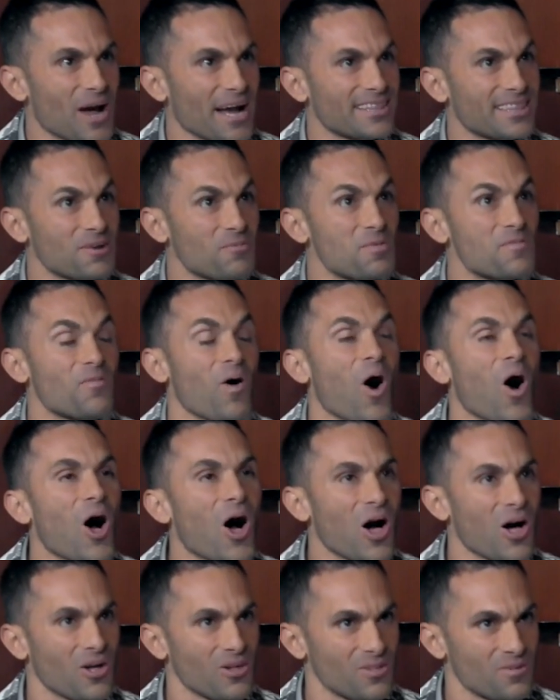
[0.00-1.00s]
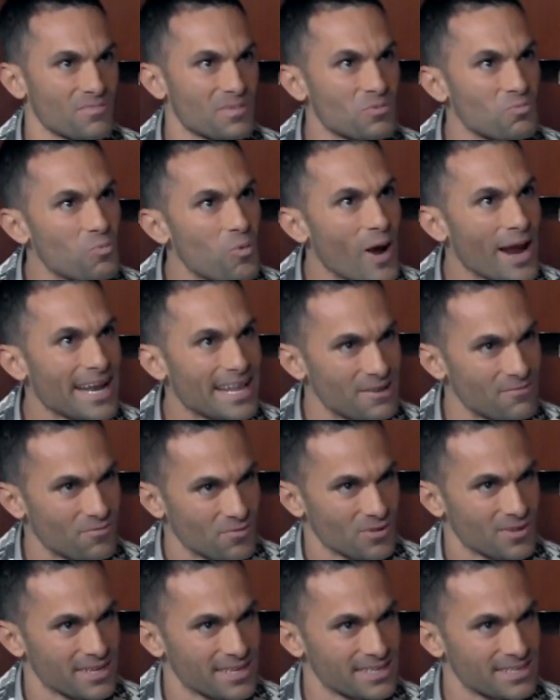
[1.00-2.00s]
I think we've all been waiting
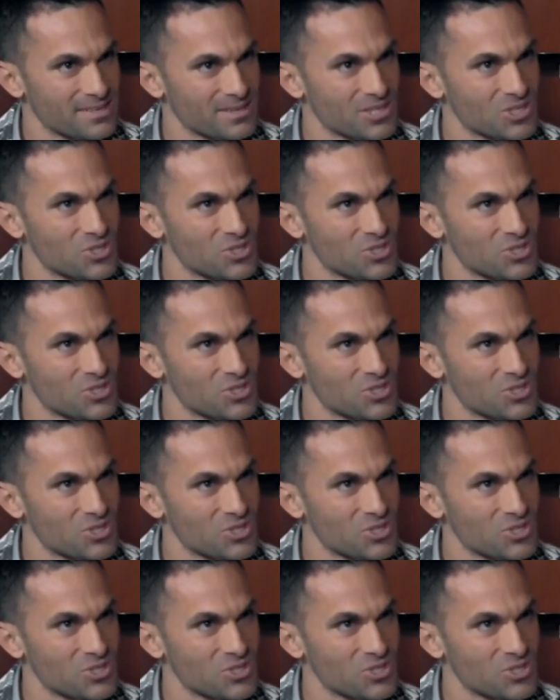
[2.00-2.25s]
for this